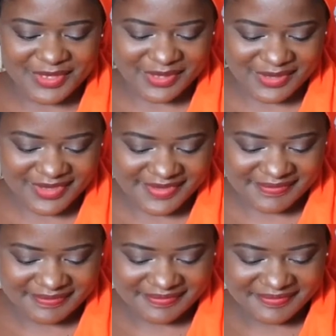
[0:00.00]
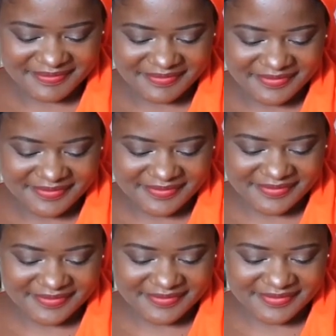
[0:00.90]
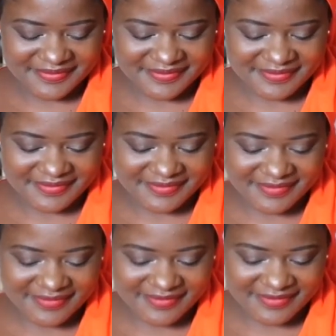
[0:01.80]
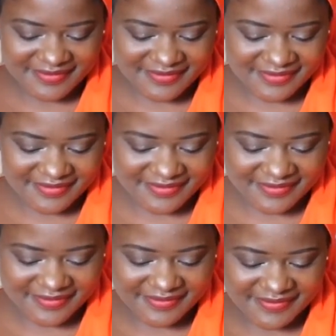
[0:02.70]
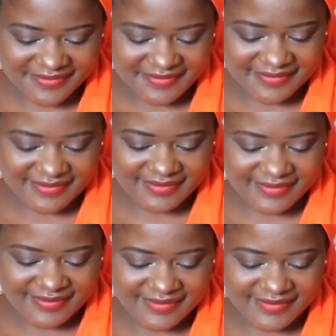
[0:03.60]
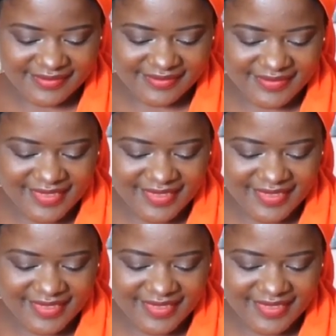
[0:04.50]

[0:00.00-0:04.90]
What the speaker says: (silent)